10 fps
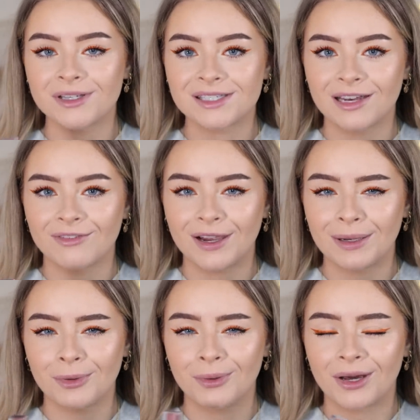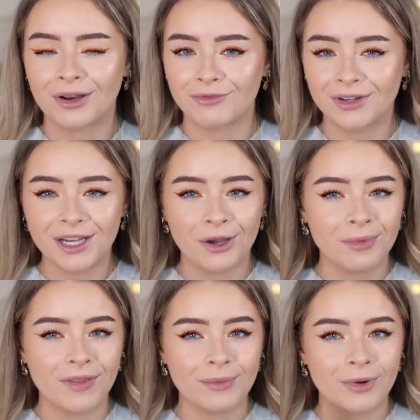are still available and I really hope
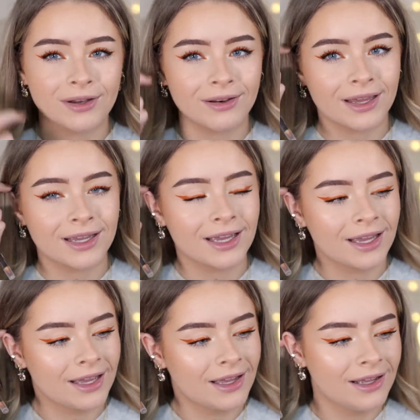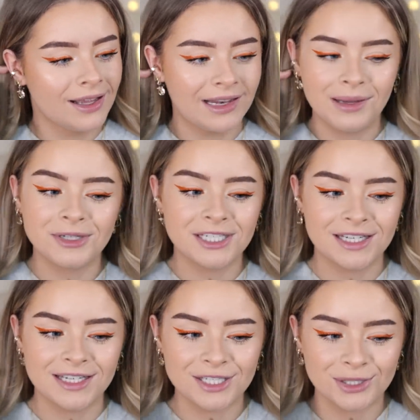that they weren't like limited
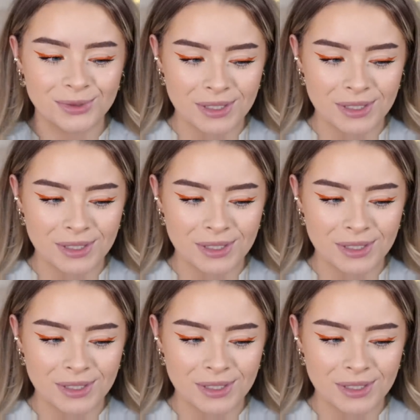edition or